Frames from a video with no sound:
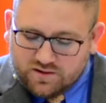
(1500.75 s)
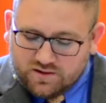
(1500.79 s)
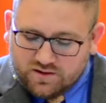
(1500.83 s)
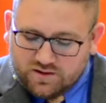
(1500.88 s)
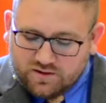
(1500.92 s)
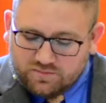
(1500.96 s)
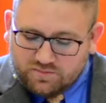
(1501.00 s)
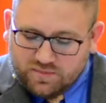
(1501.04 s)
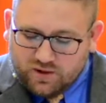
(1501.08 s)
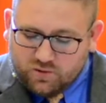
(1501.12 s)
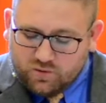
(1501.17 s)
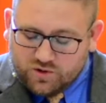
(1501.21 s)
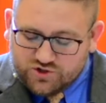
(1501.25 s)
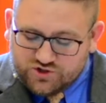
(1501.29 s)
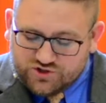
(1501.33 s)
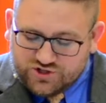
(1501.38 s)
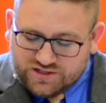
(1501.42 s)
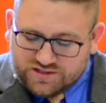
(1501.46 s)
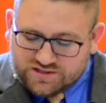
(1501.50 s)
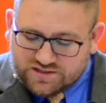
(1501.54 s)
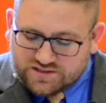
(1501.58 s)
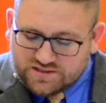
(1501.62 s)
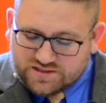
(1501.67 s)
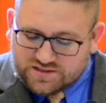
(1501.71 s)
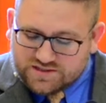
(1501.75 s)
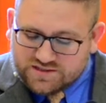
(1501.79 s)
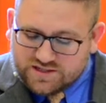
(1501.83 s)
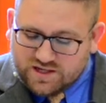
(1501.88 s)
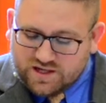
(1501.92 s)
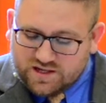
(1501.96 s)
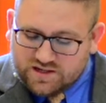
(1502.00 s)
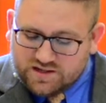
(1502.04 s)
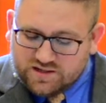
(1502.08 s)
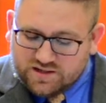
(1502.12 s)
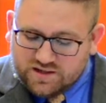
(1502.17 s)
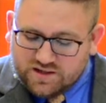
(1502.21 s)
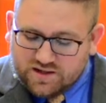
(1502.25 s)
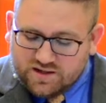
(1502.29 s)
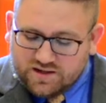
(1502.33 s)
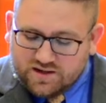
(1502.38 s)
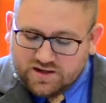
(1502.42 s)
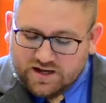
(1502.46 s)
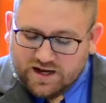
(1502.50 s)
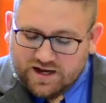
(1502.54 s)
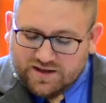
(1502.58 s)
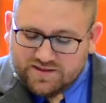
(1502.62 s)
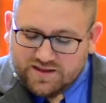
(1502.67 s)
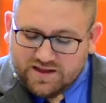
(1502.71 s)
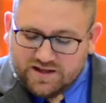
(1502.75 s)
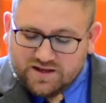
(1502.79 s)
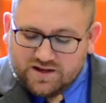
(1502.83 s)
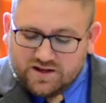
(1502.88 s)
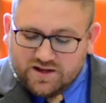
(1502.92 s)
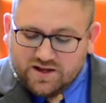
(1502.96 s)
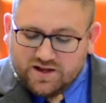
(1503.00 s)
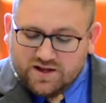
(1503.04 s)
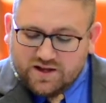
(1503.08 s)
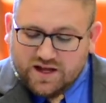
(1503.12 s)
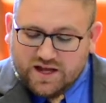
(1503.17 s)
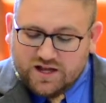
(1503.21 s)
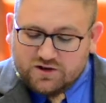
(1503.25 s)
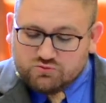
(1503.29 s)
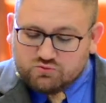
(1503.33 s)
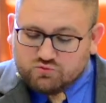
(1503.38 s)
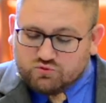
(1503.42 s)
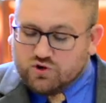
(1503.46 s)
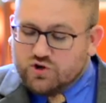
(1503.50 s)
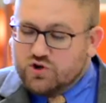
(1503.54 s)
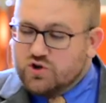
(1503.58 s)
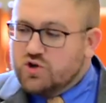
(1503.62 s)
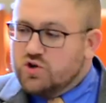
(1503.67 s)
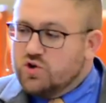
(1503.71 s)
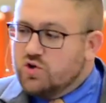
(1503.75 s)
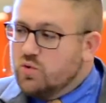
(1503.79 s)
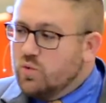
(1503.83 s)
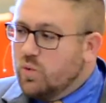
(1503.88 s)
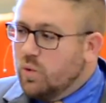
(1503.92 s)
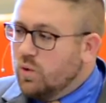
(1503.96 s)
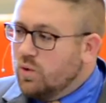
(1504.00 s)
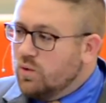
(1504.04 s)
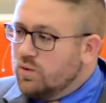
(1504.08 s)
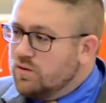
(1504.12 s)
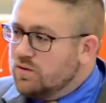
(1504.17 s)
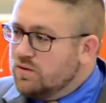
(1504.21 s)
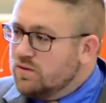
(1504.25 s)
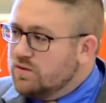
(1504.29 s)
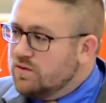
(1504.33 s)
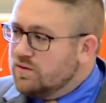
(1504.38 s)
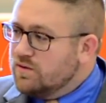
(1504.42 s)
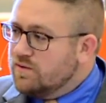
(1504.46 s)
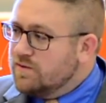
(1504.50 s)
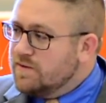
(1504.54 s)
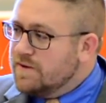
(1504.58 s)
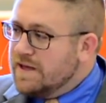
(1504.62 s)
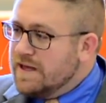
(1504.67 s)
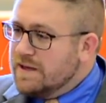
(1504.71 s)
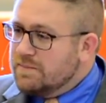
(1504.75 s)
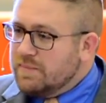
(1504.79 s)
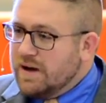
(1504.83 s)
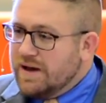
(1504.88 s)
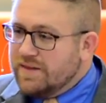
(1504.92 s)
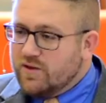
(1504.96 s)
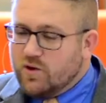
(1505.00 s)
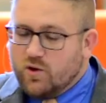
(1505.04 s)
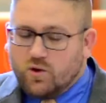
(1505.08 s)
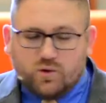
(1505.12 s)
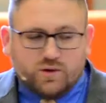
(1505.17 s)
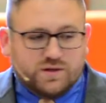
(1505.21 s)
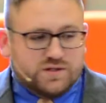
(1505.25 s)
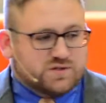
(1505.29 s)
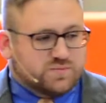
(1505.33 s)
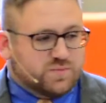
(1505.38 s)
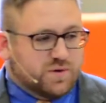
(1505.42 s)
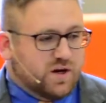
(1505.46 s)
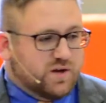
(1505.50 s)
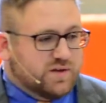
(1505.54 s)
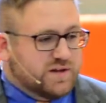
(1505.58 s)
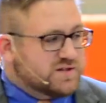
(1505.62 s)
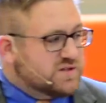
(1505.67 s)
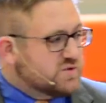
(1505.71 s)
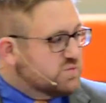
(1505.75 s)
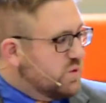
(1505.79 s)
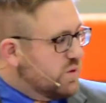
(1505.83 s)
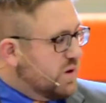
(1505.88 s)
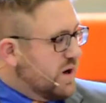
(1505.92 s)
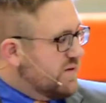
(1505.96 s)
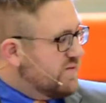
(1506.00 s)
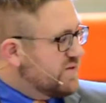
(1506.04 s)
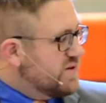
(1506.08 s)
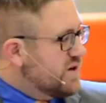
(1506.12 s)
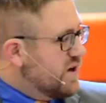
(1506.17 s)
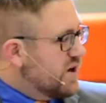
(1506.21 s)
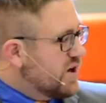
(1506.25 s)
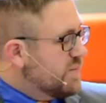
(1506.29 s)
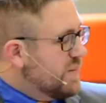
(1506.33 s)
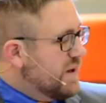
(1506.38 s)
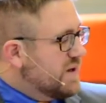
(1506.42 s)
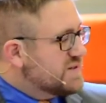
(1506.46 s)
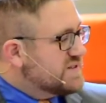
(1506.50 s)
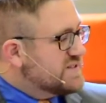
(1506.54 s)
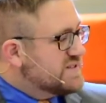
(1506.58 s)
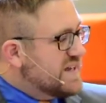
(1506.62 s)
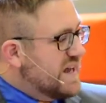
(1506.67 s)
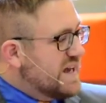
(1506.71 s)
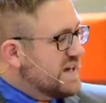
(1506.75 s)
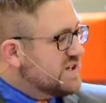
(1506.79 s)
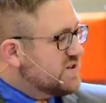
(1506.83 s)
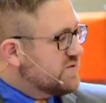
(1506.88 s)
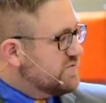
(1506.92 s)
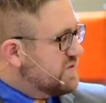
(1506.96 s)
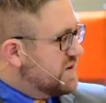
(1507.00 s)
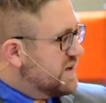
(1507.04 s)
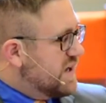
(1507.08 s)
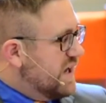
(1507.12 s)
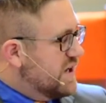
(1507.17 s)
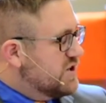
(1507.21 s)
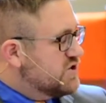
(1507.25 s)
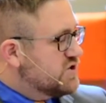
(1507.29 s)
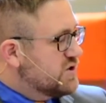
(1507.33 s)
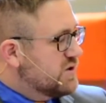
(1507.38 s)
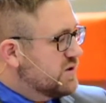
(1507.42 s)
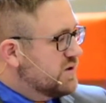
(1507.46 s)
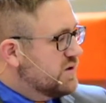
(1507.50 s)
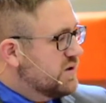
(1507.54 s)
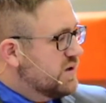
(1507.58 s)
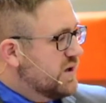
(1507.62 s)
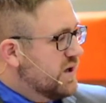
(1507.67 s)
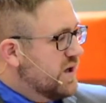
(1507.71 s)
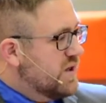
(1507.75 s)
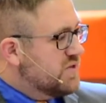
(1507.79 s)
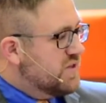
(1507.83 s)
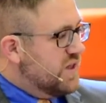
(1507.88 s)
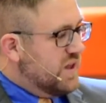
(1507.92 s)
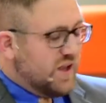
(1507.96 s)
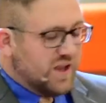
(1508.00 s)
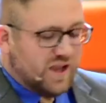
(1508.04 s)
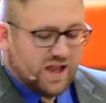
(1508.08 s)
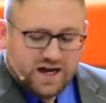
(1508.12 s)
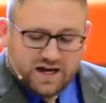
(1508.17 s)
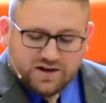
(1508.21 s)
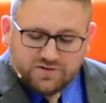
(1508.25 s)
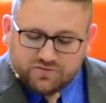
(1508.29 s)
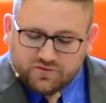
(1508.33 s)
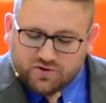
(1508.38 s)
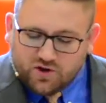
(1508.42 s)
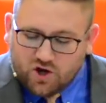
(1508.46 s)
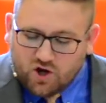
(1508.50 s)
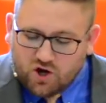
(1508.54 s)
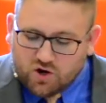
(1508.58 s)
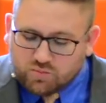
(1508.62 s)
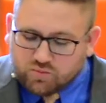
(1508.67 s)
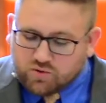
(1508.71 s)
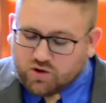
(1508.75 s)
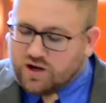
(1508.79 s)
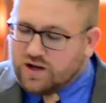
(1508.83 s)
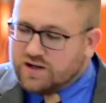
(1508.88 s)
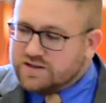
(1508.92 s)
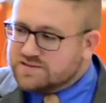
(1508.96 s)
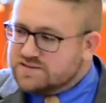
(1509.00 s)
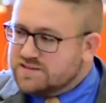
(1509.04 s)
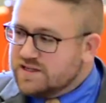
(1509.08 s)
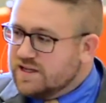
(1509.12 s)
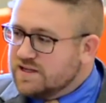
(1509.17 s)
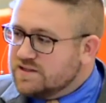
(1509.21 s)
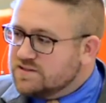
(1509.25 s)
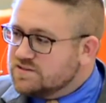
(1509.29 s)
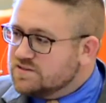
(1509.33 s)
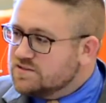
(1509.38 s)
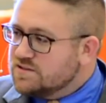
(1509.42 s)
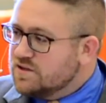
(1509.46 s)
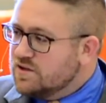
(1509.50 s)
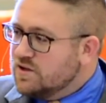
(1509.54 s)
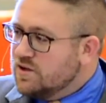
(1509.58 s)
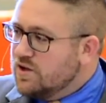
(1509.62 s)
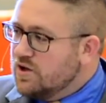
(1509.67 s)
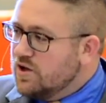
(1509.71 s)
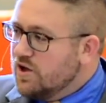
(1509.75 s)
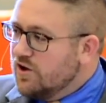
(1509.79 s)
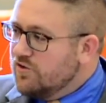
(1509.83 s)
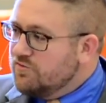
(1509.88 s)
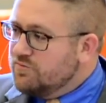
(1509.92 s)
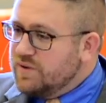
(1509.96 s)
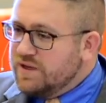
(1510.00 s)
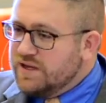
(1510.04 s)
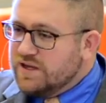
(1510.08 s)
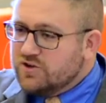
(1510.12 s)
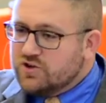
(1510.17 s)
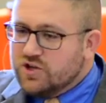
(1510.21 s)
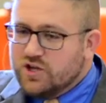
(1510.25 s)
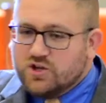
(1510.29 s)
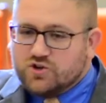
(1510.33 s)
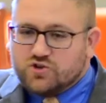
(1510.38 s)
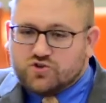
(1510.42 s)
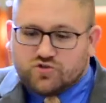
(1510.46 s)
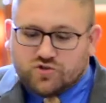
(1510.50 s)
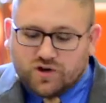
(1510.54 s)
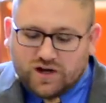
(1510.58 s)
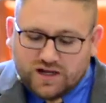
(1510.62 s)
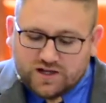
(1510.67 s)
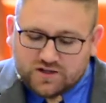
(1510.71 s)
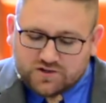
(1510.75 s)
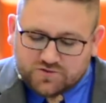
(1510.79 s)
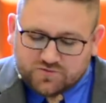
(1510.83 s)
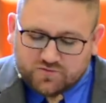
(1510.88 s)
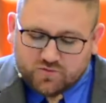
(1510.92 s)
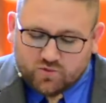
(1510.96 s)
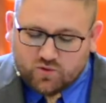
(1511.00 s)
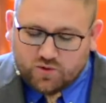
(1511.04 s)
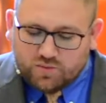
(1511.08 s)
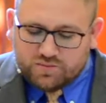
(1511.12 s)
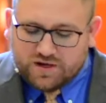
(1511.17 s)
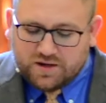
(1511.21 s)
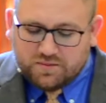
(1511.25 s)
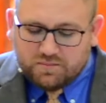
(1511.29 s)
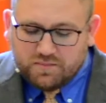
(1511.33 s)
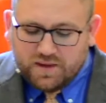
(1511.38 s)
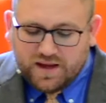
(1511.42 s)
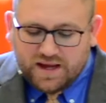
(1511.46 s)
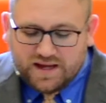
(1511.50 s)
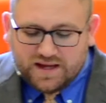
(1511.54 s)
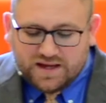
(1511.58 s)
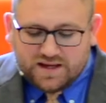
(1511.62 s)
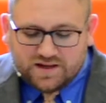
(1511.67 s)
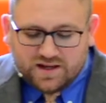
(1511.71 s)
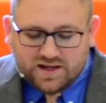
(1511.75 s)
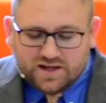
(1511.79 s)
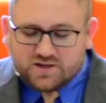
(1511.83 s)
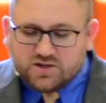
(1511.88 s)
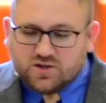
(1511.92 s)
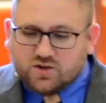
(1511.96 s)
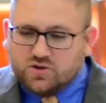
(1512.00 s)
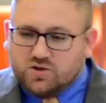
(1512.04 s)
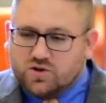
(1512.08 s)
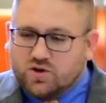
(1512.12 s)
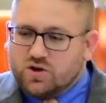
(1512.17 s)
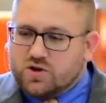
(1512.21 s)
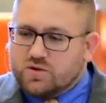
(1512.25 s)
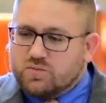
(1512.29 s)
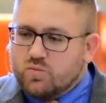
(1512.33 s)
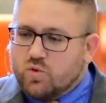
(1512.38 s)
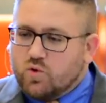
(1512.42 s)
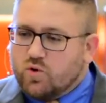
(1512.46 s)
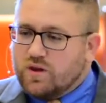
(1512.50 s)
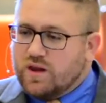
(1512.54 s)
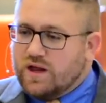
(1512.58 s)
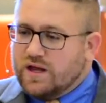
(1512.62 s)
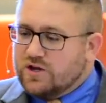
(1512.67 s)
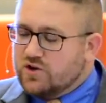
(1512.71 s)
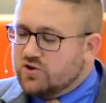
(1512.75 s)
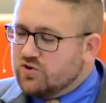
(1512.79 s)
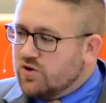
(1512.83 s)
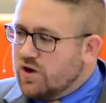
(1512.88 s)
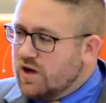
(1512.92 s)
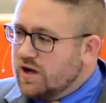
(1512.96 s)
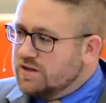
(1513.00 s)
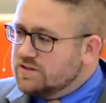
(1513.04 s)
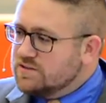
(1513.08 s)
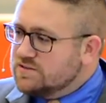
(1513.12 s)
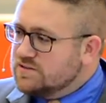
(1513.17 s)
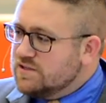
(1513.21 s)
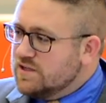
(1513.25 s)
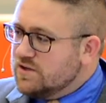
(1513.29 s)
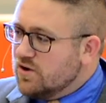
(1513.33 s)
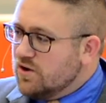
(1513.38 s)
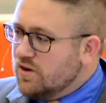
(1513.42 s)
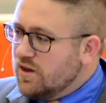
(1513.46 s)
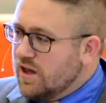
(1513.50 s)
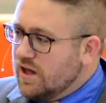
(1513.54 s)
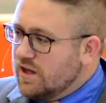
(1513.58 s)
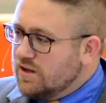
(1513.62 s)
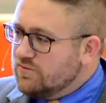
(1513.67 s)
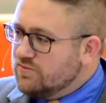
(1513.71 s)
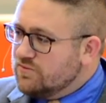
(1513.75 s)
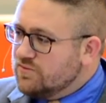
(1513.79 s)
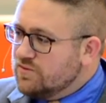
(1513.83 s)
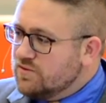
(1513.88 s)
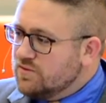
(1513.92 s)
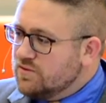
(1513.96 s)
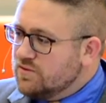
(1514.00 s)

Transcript: by what Jesus has done, and then in renewal by the Holy Spirit. This is what we often talk about, sanctification, the lifelong process of being transformed and made to look more like Christ in our life.